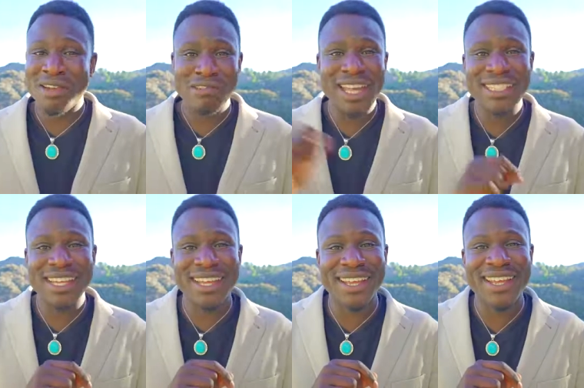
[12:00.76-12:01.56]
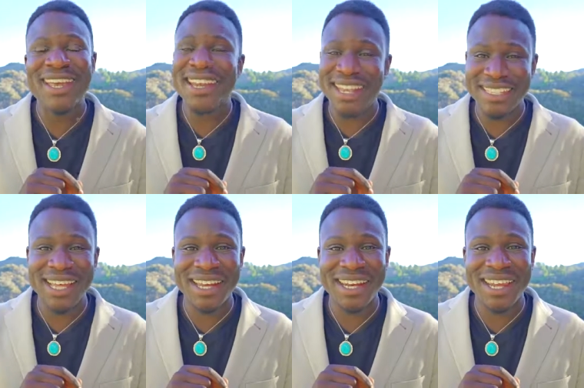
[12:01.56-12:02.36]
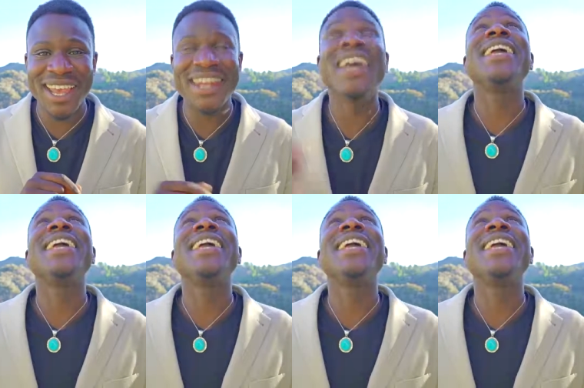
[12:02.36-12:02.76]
erase it. Let's start it again.